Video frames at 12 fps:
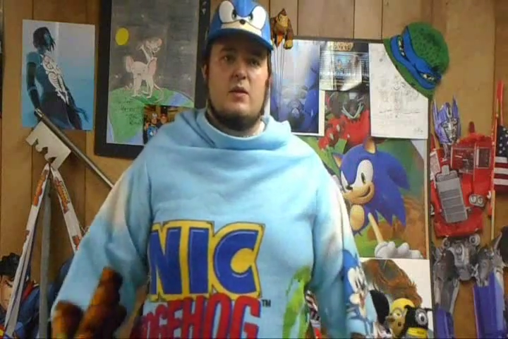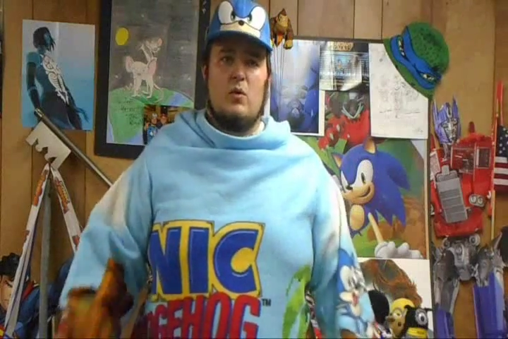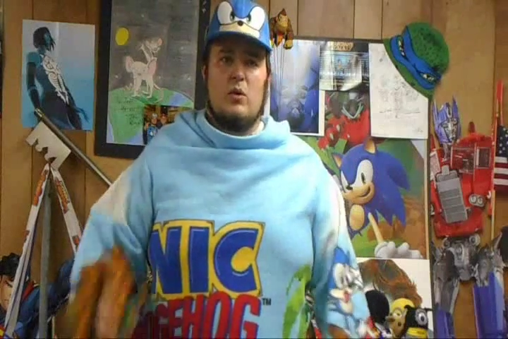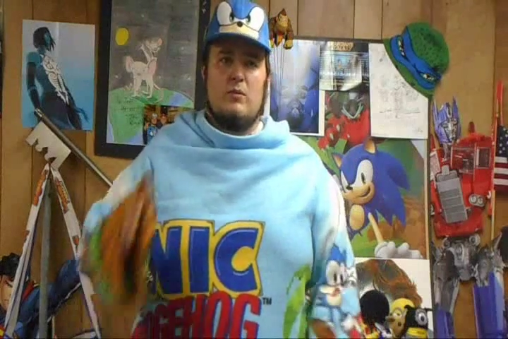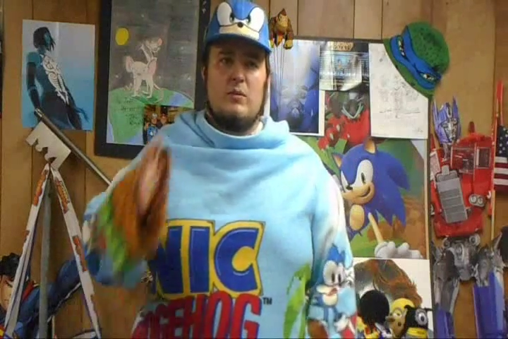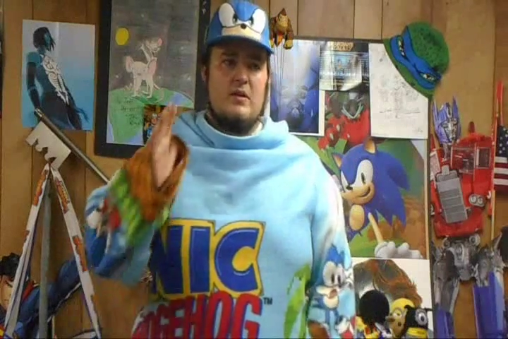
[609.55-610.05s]

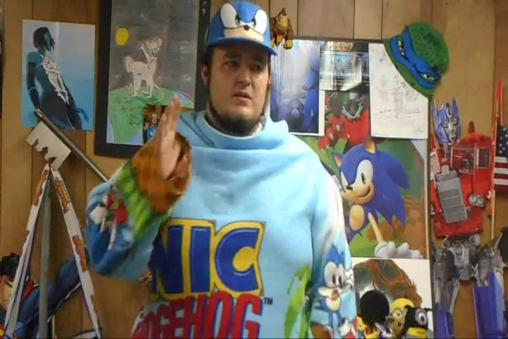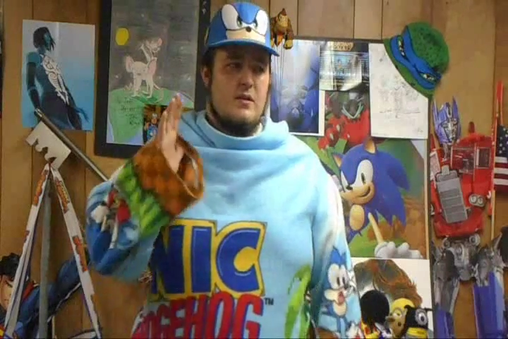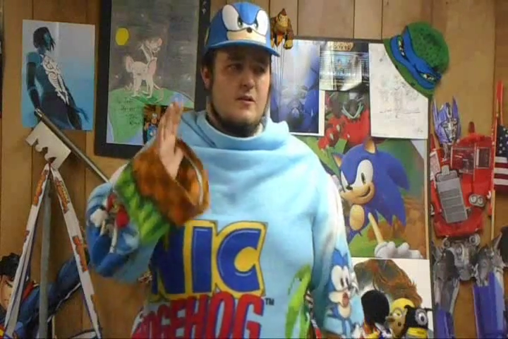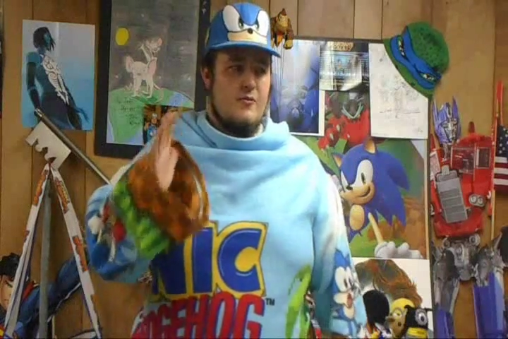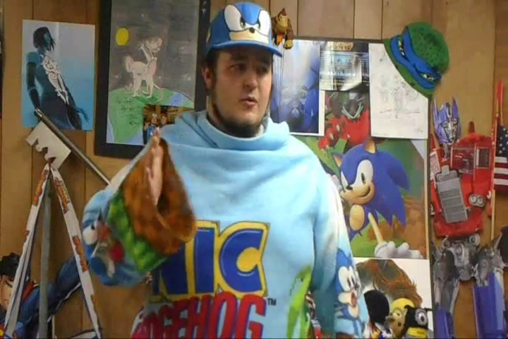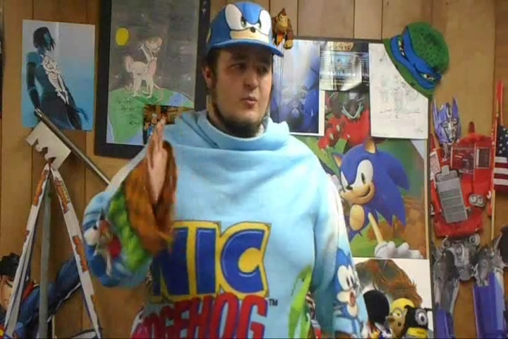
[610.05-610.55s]
The only
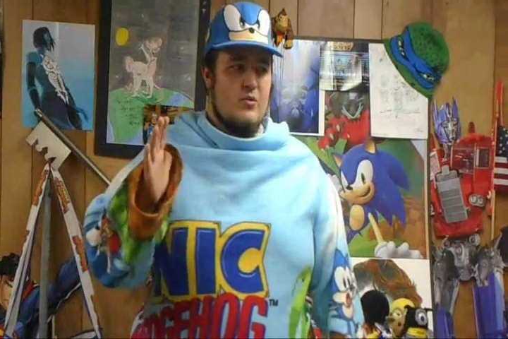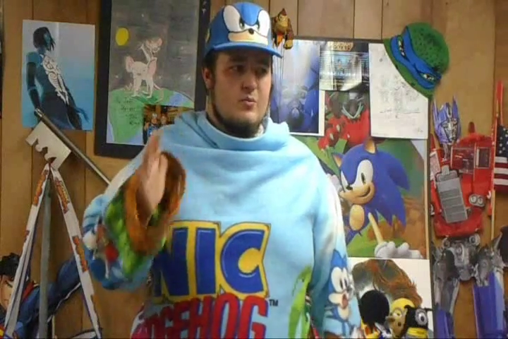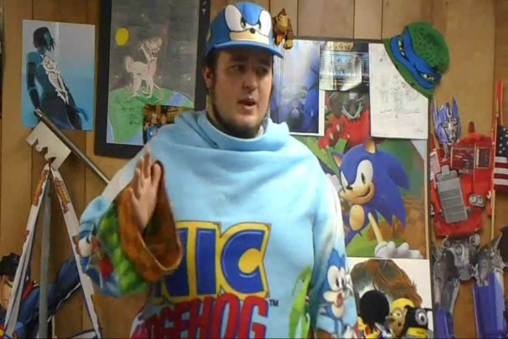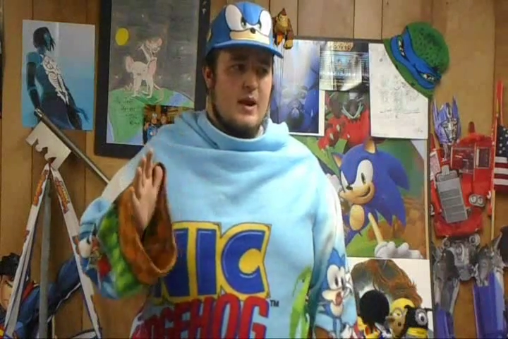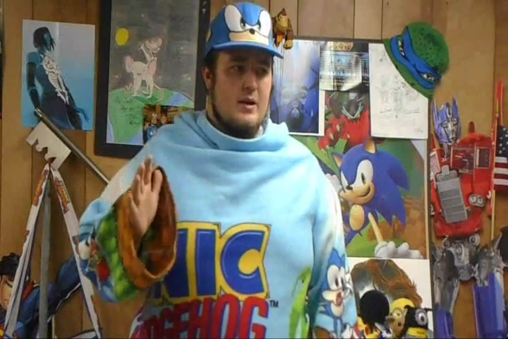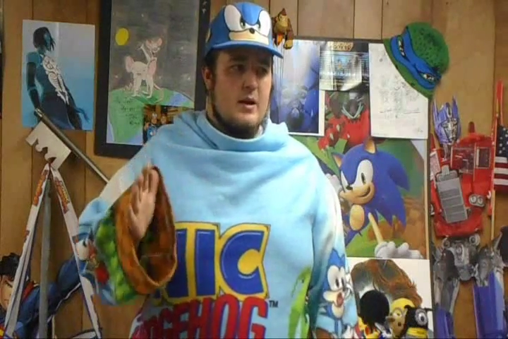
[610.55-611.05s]
reason this film
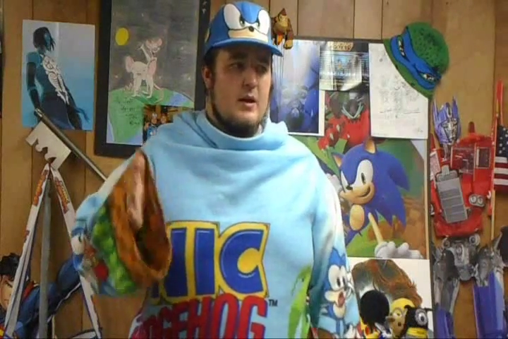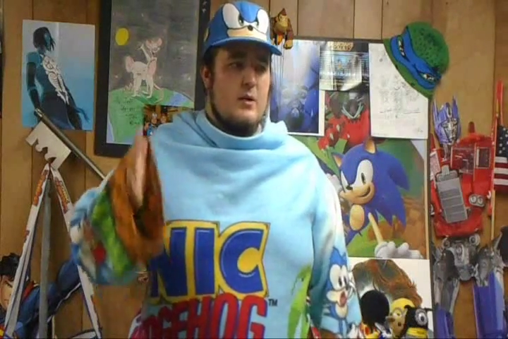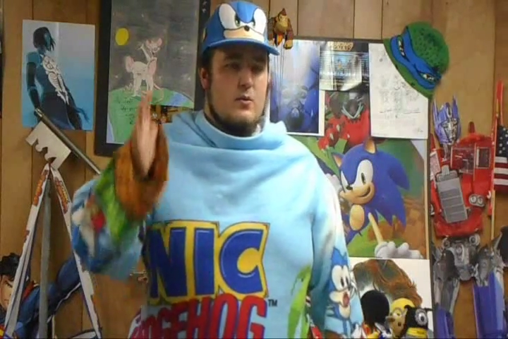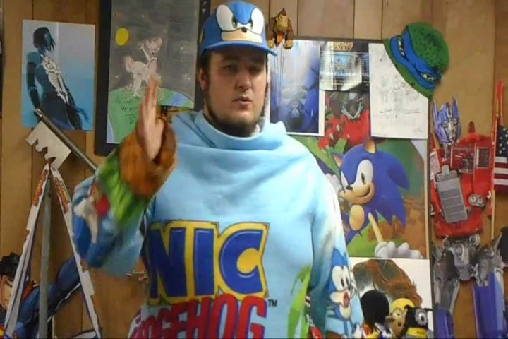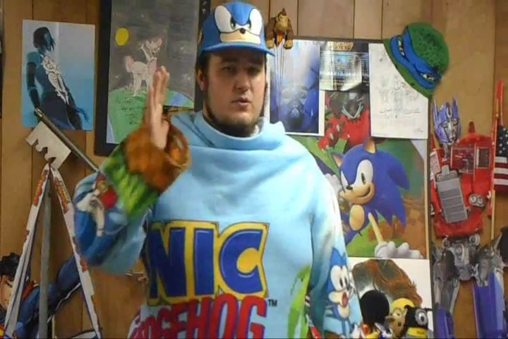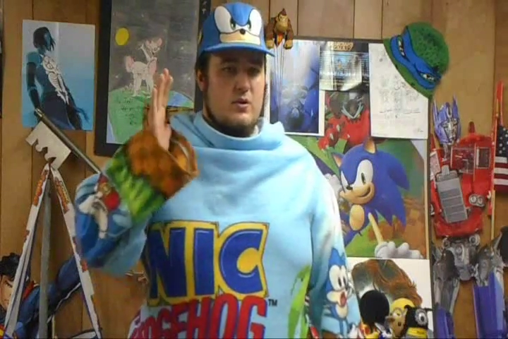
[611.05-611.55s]
was made
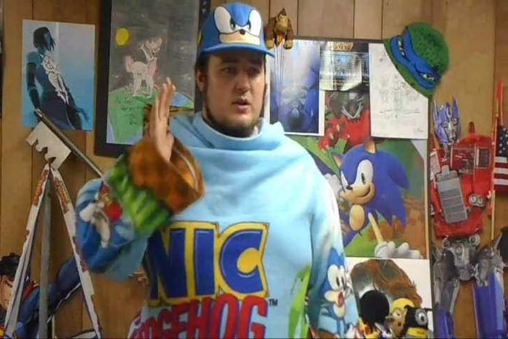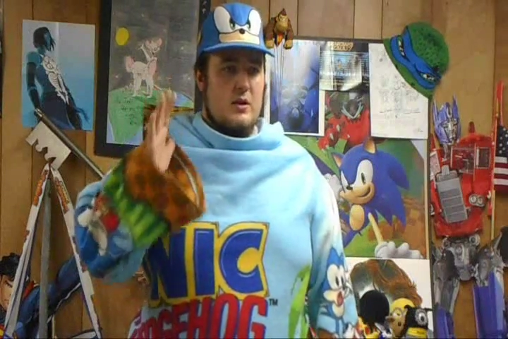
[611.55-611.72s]
was to